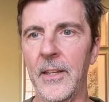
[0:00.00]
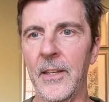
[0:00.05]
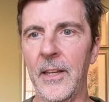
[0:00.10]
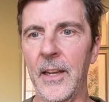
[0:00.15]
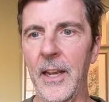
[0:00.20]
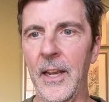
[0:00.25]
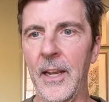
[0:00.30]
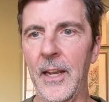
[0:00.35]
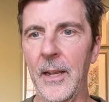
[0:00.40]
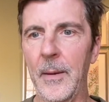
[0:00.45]

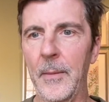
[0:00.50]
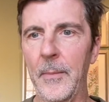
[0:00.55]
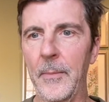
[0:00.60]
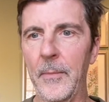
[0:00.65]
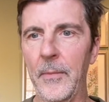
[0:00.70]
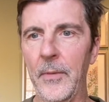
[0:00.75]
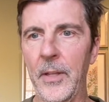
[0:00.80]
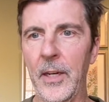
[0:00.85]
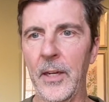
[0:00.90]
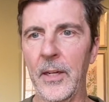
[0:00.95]

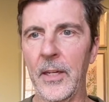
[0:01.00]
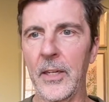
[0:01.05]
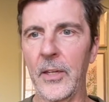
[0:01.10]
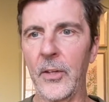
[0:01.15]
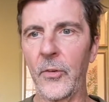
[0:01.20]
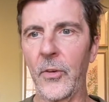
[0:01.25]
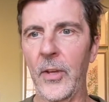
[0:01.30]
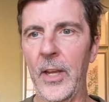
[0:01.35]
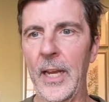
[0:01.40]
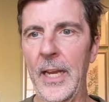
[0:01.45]
Um, they're going to
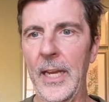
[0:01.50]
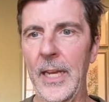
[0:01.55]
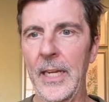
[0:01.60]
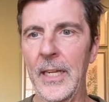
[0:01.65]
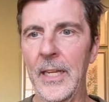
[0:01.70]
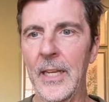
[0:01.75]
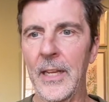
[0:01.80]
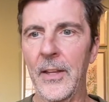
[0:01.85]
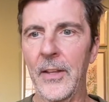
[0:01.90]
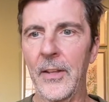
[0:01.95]
say
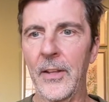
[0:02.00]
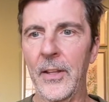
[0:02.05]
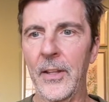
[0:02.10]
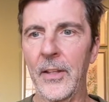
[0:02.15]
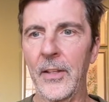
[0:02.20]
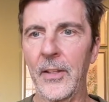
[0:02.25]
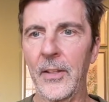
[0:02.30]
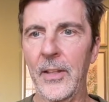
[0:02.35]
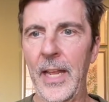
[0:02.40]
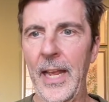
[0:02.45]

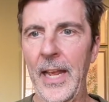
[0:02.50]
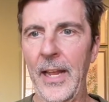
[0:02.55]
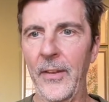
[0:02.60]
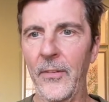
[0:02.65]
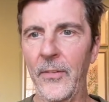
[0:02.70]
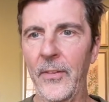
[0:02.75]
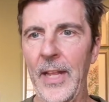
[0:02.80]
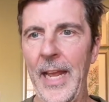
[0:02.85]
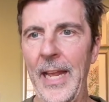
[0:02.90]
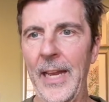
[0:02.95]

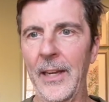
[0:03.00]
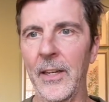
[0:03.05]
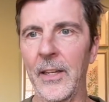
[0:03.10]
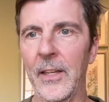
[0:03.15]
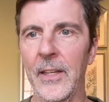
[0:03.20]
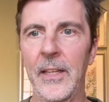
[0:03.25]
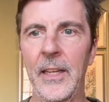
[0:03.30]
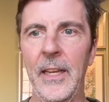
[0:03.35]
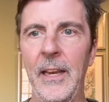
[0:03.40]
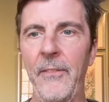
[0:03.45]
that that
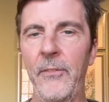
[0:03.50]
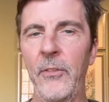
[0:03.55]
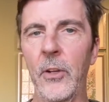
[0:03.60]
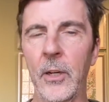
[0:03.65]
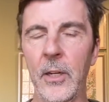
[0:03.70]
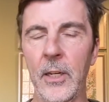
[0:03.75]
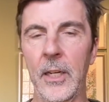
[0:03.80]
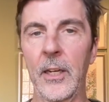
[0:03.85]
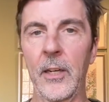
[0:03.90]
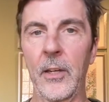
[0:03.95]
if you're
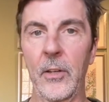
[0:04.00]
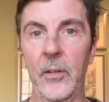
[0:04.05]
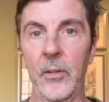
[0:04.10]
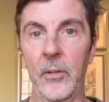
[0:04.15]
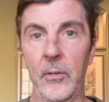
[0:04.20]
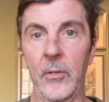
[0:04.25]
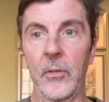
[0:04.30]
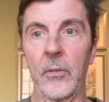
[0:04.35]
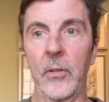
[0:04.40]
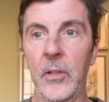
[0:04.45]
going
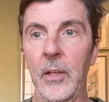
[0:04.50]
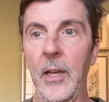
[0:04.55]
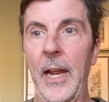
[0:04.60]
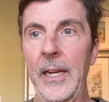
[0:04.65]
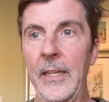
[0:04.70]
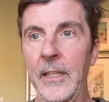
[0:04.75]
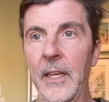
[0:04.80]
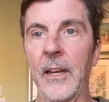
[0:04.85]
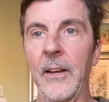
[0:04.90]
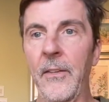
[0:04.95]
to
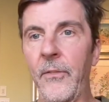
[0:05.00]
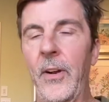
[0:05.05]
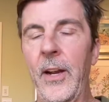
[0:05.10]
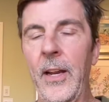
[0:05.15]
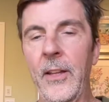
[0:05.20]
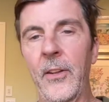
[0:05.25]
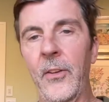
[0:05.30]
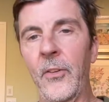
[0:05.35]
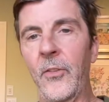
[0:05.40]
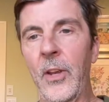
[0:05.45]
identify
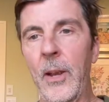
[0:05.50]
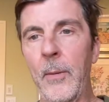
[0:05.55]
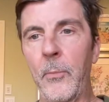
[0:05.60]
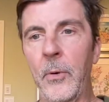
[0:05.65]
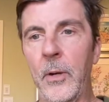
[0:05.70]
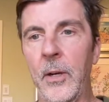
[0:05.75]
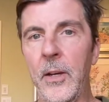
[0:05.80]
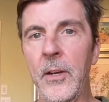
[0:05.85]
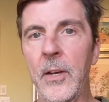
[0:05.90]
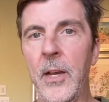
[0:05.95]
the
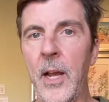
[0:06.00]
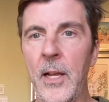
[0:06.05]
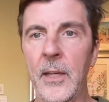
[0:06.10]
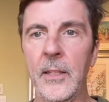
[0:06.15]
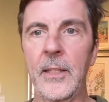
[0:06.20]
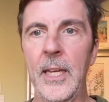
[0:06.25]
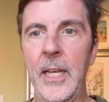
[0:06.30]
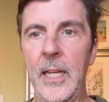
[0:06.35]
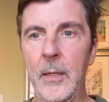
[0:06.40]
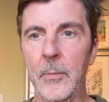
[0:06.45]
separate
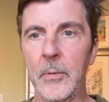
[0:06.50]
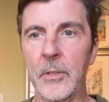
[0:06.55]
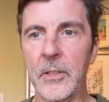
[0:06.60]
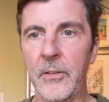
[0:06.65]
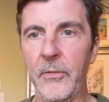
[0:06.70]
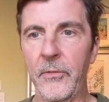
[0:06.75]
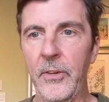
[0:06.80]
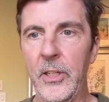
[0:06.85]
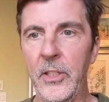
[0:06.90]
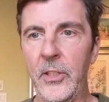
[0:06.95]
non-cannabis
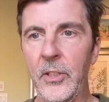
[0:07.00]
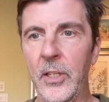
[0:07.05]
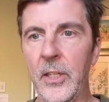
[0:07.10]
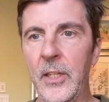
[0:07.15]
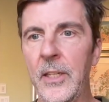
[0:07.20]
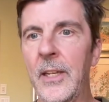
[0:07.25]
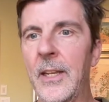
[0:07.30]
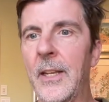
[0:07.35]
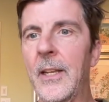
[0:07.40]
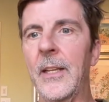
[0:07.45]

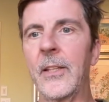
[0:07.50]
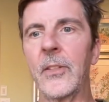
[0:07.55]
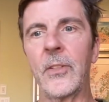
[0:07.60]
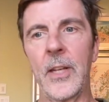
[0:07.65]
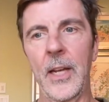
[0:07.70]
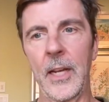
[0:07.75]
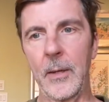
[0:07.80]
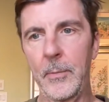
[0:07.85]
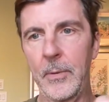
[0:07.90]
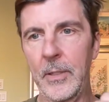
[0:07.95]
division, it's
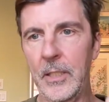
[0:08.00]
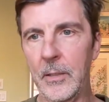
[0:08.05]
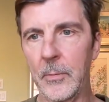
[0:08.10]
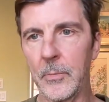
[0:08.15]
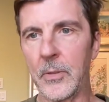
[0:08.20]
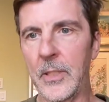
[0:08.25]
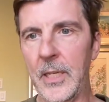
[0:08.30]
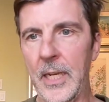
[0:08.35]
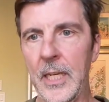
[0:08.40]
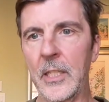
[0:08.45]
got to be
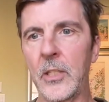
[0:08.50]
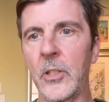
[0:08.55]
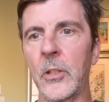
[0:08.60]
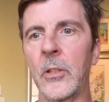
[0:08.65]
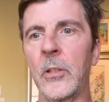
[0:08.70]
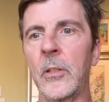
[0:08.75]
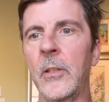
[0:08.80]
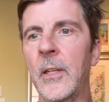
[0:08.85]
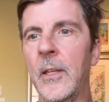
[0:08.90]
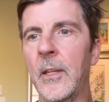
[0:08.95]

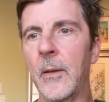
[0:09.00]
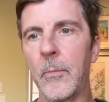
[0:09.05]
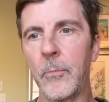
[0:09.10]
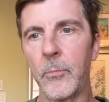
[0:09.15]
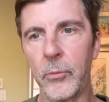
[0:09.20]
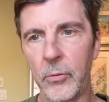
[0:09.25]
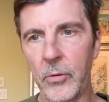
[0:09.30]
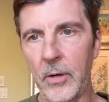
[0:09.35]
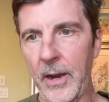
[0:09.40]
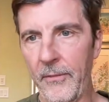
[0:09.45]
substantial,
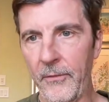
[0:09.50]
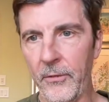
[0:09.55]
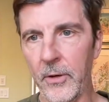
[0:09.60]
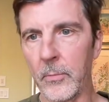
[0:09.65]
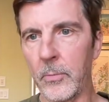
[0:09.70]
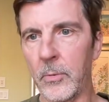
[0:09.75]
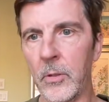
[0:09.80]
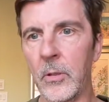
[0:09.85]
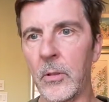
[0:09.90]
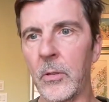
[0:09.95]

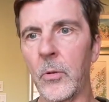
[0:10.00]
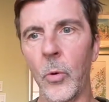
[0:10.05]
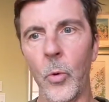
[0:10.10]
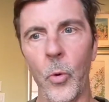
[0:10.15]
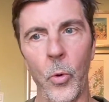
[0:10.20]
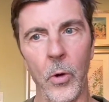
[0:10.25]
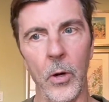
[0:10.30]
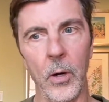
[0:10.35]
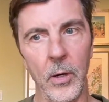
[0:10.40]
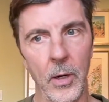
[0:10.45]
profitable,
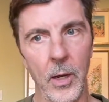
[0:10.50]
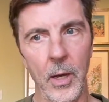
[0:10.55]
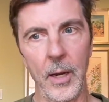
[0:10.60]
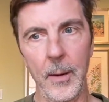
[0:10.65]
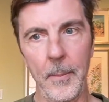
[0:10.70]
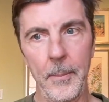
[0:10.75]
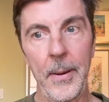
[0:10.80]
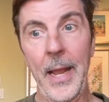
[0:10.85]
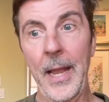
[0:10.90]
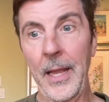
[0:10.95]
or on
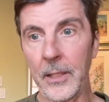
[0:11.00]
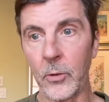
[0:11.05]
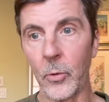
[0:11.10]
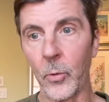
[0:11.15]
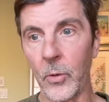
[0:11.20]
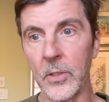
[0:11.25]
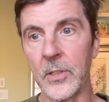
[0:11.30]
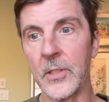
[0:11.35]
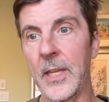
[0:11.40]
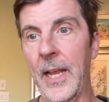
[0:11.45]
a path
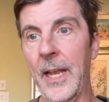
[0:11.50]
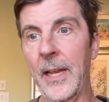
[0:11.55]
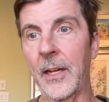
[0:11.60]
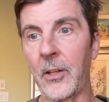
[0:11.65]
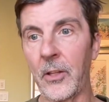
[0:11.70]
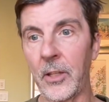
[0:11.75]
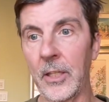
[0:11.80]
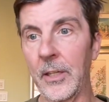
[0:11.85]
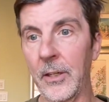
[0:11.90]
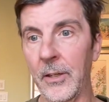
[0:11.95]
towards that
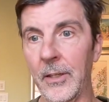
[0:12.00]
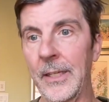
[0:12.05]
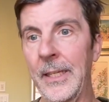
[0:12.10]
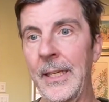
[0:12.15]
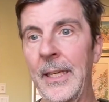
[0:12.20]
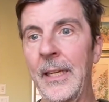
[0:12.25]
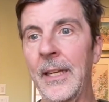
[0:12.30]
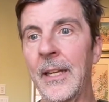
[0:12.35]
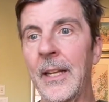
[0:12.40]
clearly,